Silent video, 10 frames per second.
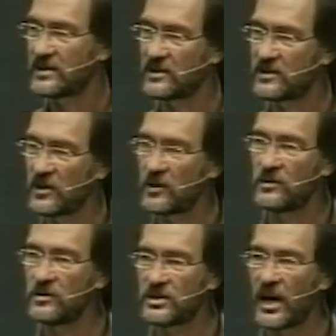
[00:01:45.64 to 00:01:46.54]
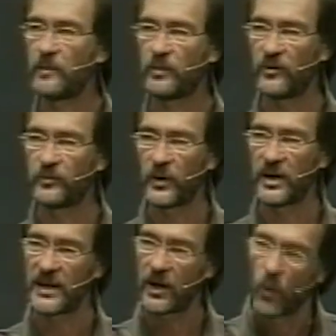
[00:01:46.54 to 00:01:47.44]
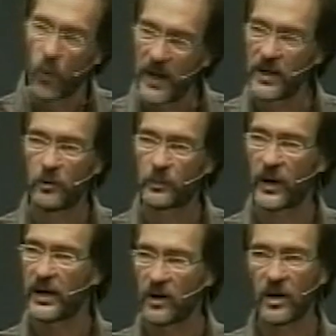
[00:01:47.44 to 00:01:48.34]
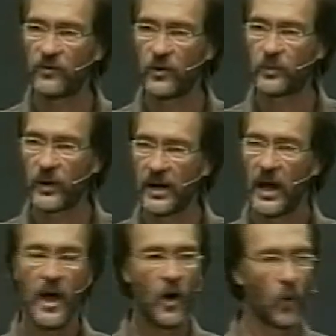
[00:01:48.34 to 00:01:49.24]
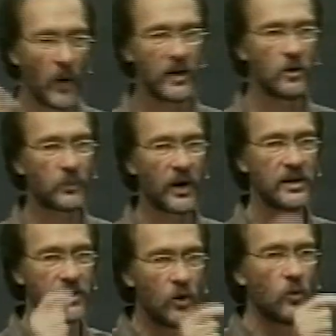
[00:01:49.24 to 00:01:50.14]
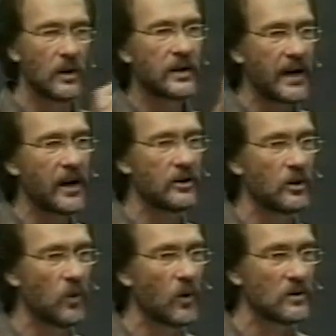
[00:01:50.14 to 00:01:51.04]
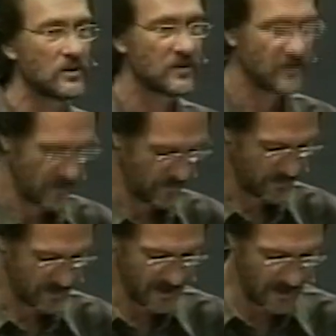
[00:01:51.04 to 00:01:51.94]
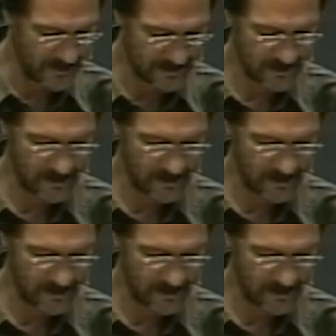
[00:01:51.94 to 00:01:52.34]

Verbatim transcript: a certain type of prayer that when you prayed, not if you prayed, when you prayed, you will get a reward. Now listen to